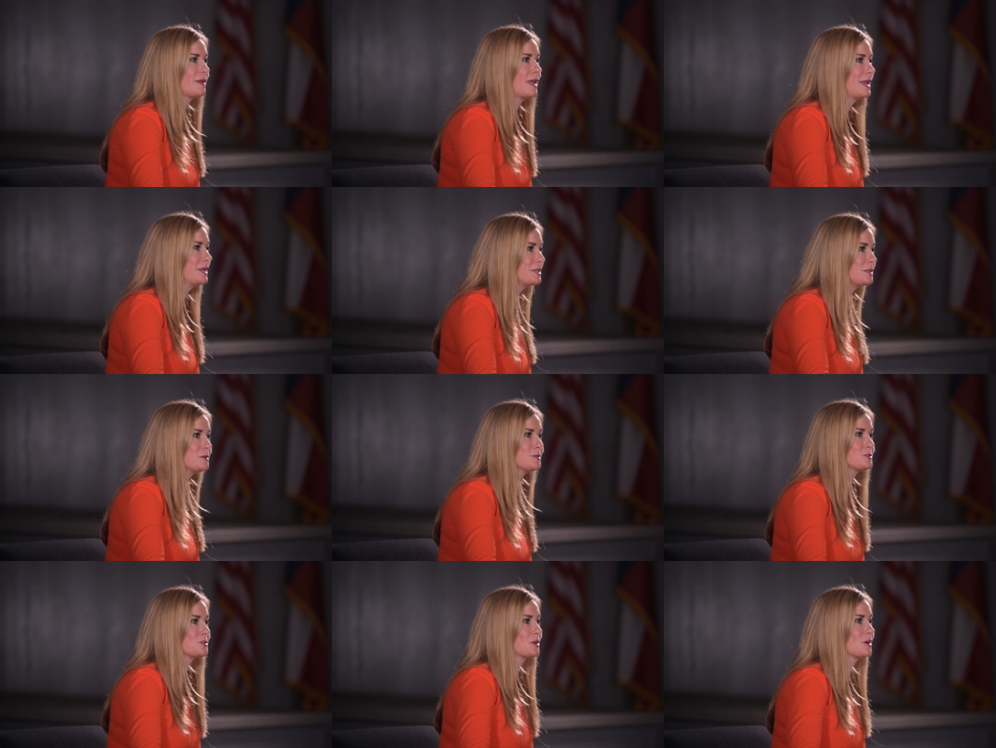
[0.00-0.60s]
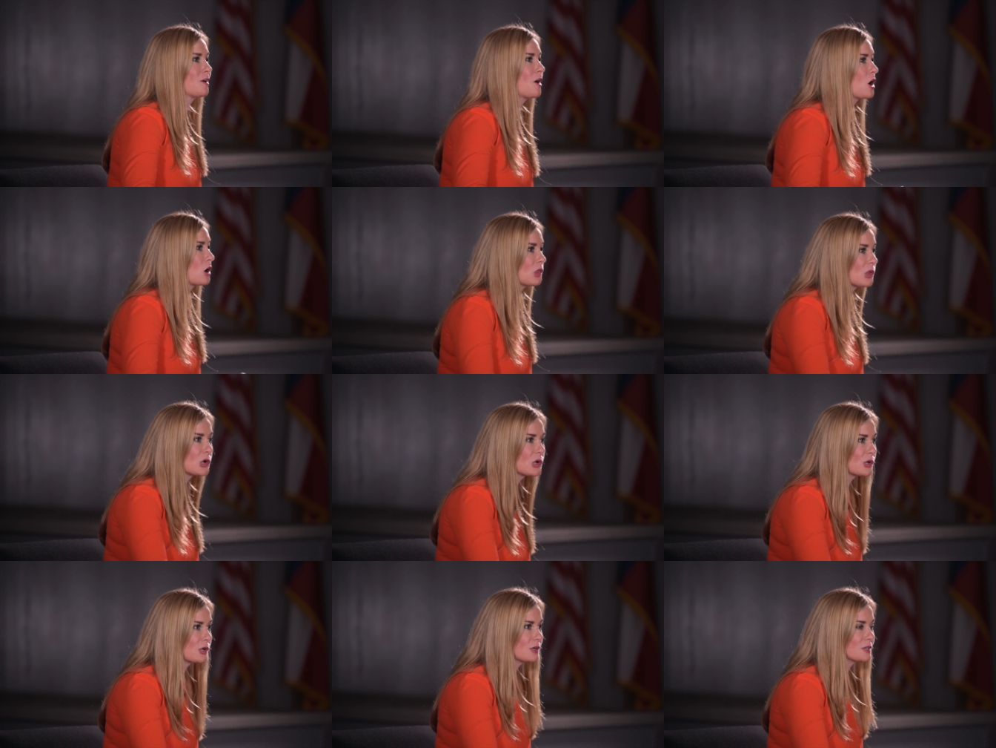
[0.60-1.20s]
end user, our
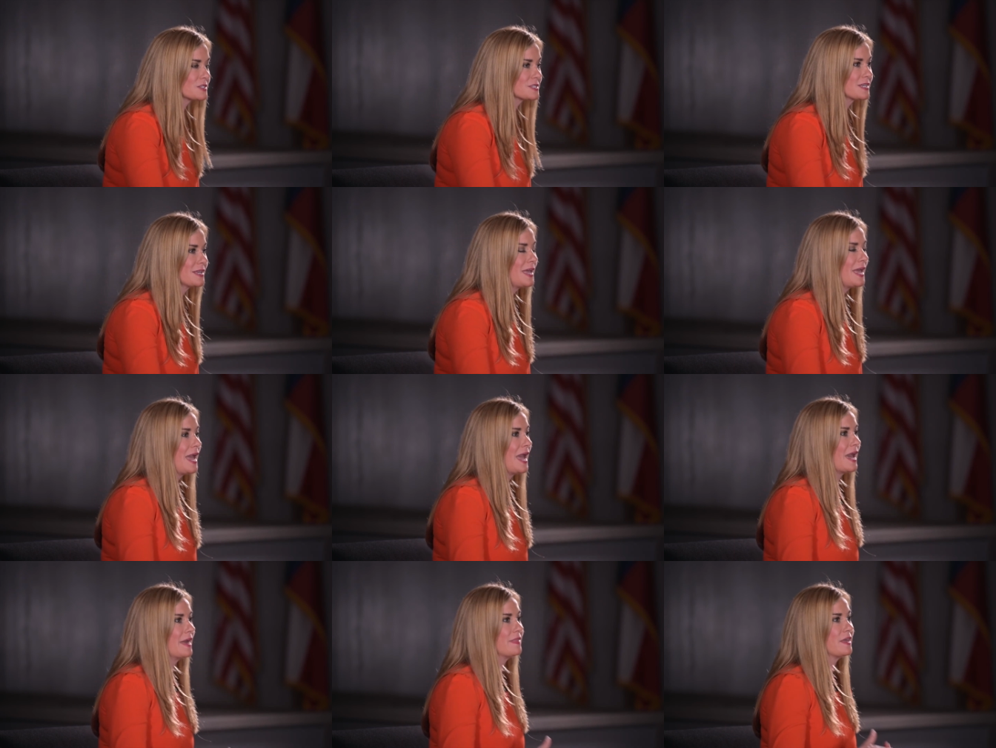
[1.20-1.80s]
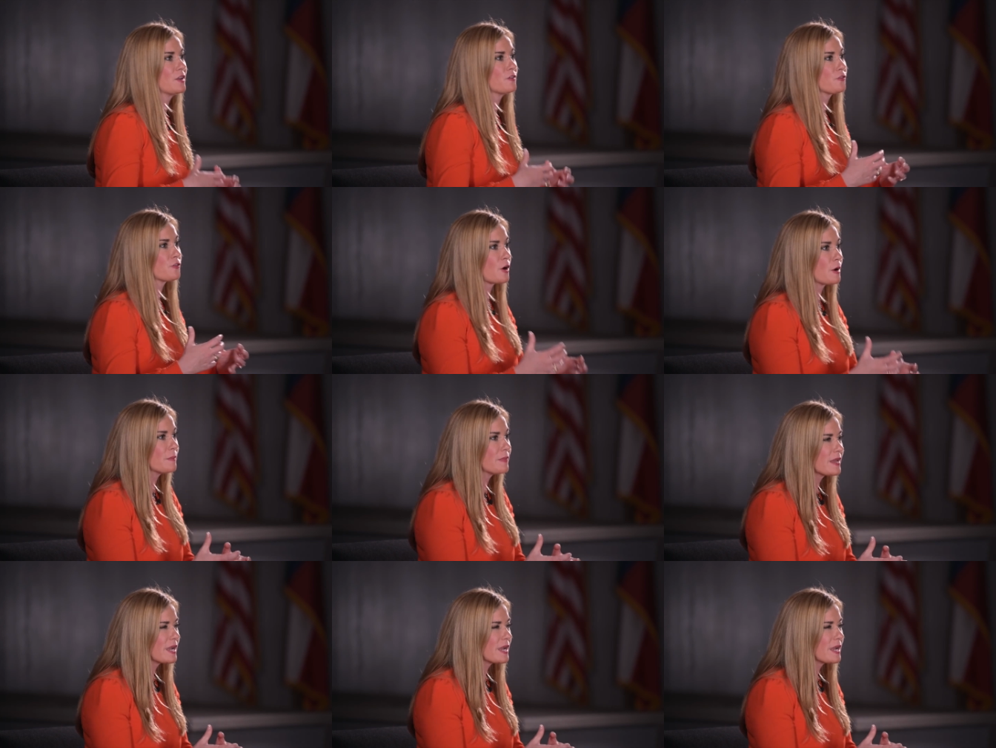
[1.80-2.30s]
learners. And then from